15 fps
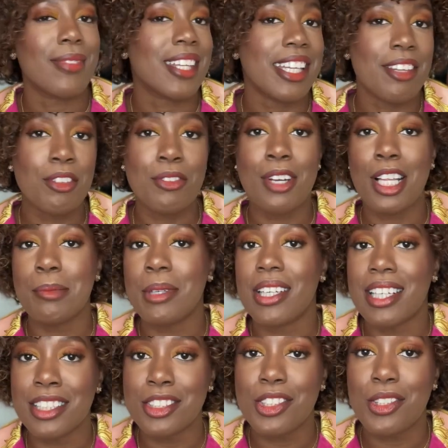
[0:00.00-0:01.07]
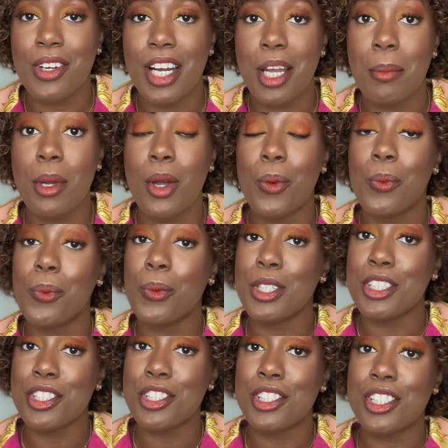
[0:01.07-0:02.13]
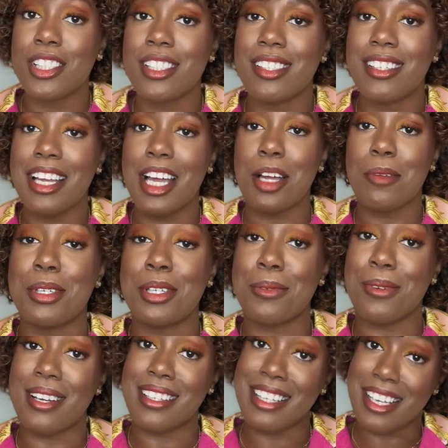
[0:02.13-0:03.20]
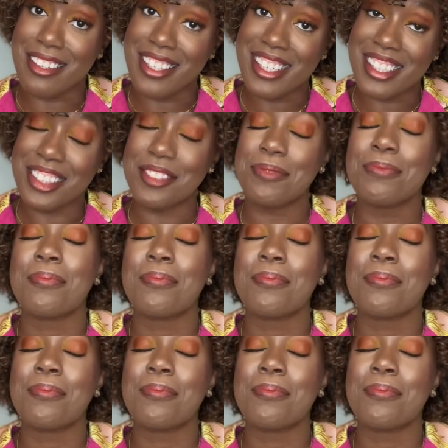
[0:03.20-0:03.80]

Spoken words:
If you follow me on Instagram, which you should, I'll right down here.